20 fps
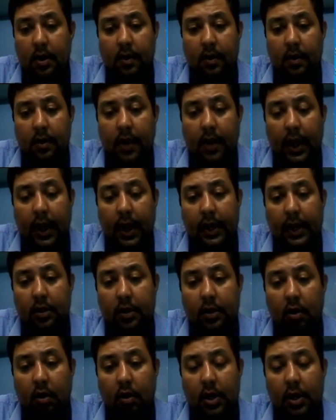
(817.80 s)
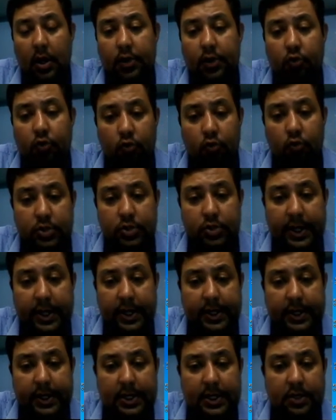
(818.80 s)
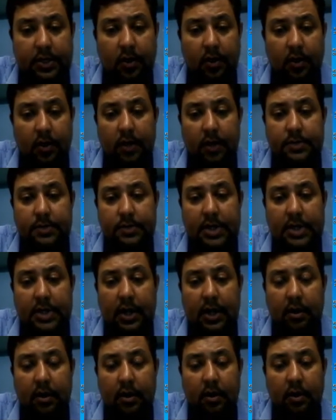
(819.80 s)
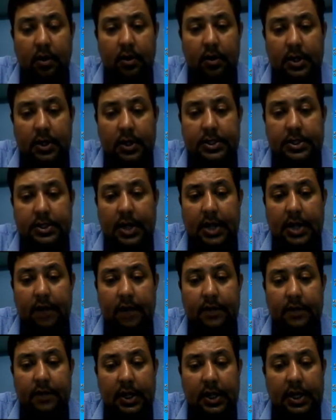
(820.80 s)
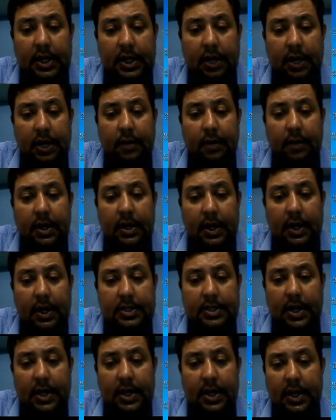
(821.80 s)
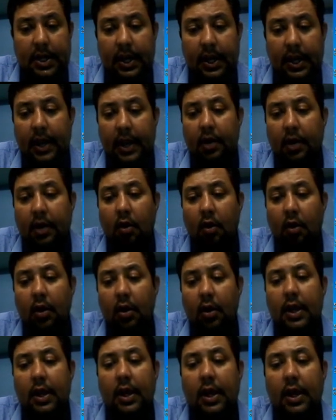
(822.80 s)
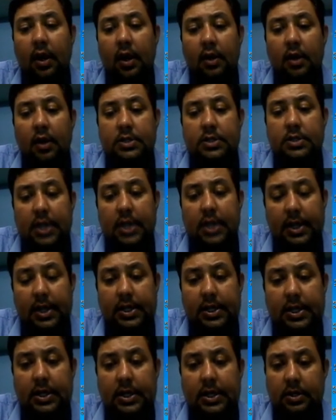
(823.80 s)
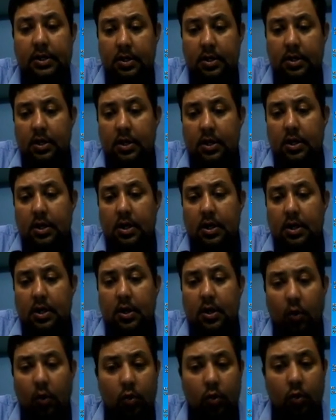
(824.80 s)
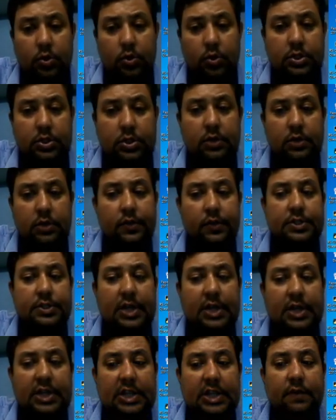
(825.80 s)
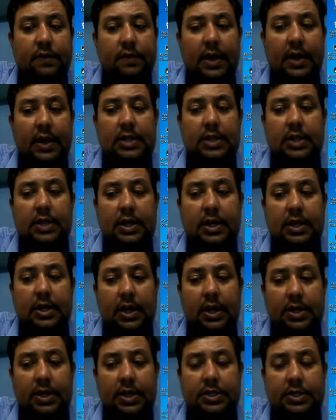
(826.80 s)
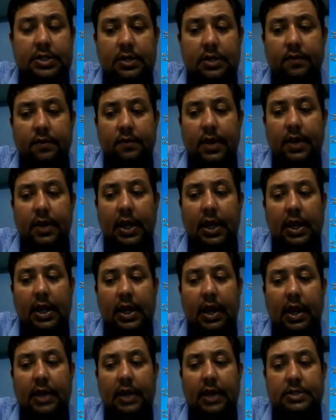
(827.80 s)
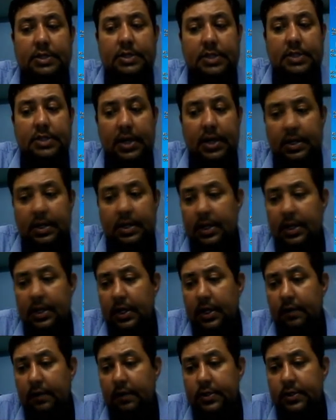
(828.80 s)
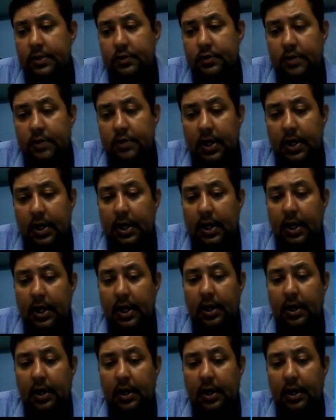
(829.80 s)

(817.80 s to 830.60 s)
and only two selected columns are retrieved, e name and e salary, and only selected rows which satisfy that condition where e age is greater than equals to 30